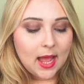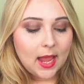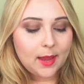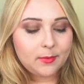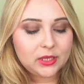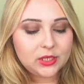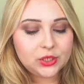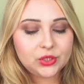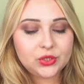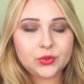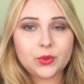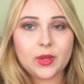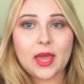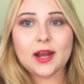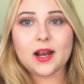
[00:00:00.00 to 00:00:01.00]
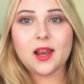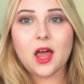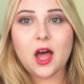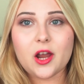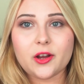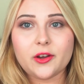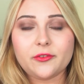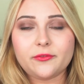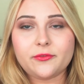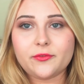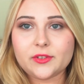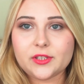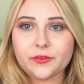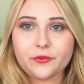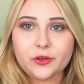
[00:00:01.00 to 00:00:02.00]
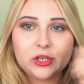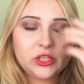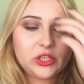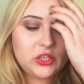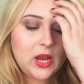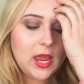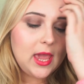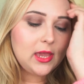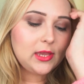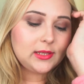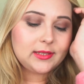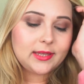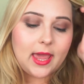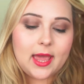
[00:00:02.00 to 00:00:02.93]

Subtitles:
I mean, you do get a lot of different shades,